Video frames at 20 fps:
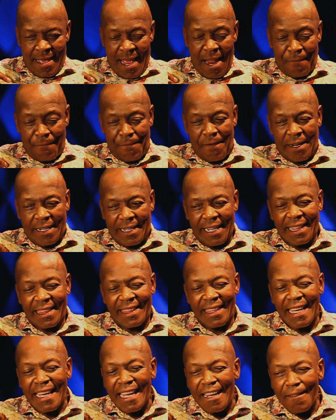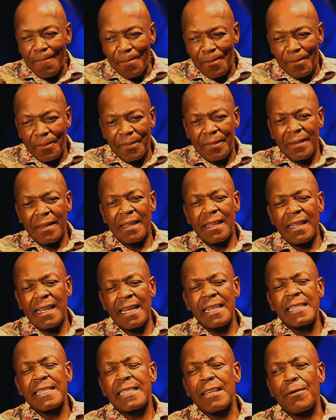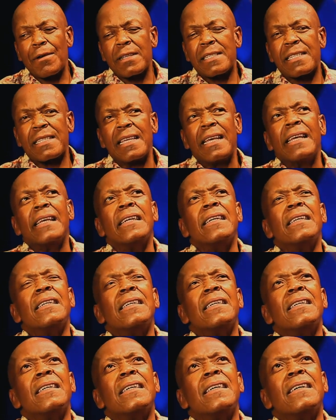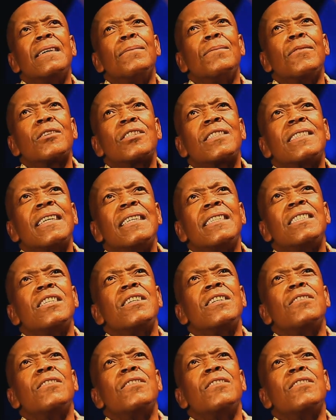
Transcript: in fact, that thing, hence I was saying, most days,